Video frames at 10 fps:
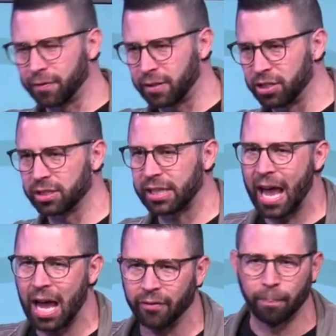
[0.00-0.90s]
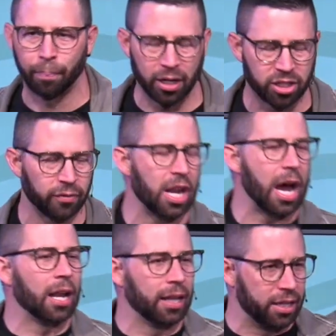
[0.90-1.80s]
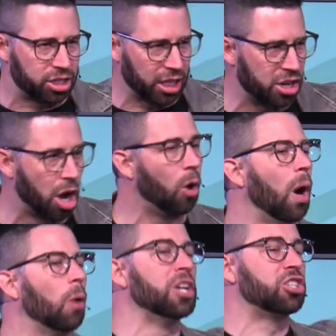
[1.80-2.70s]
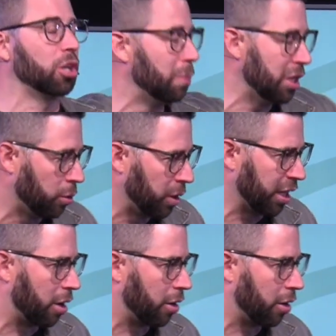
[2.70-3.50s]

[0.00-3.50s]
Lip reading: to just have a bunch of knowledge and know what we should be doing in our